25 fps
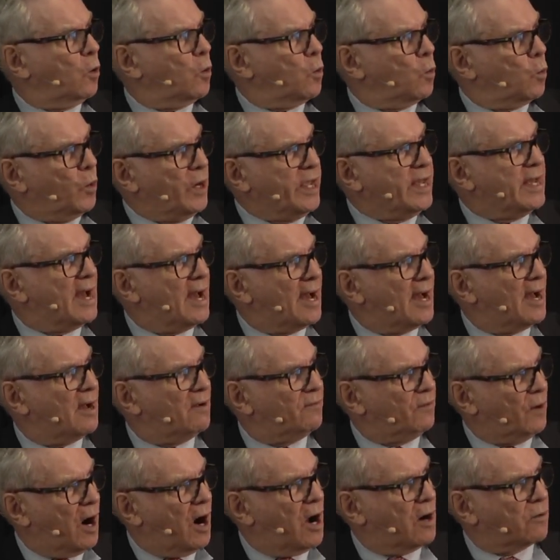We
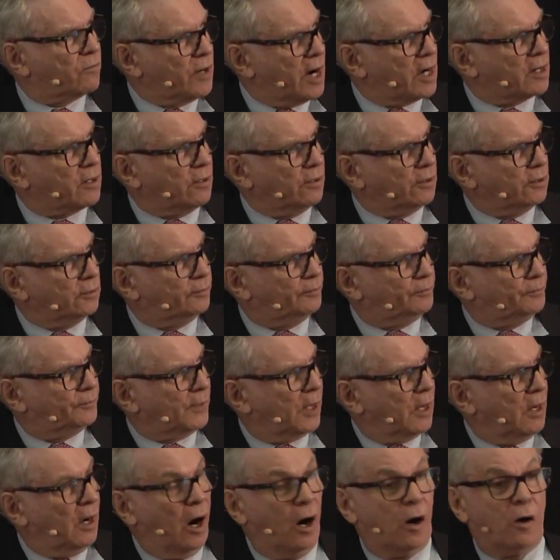have on record
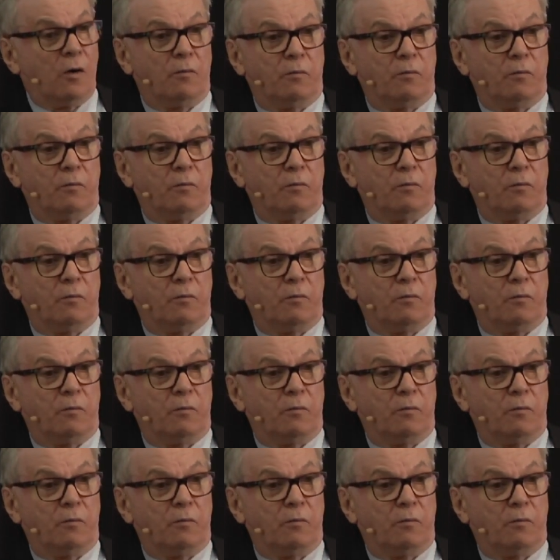Oh,